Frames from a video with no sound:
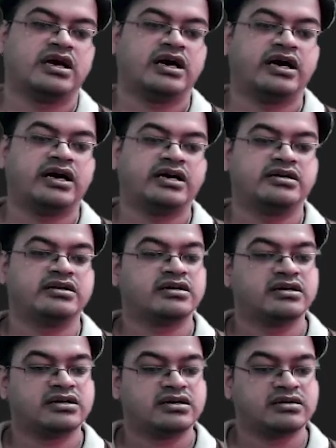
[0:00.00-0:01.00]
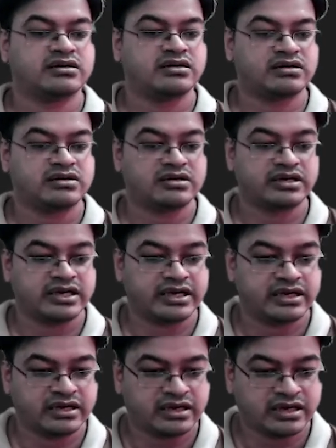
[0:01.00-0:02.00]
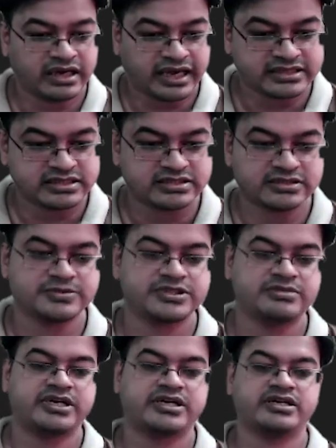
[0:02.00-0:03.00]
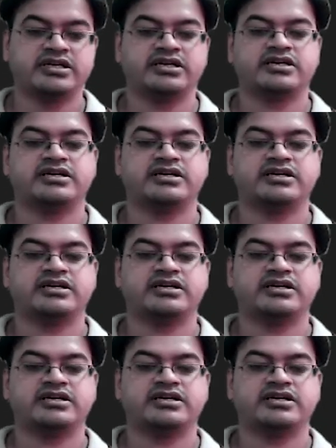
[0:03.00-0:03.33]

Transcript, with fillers: and uh, axis of symmetry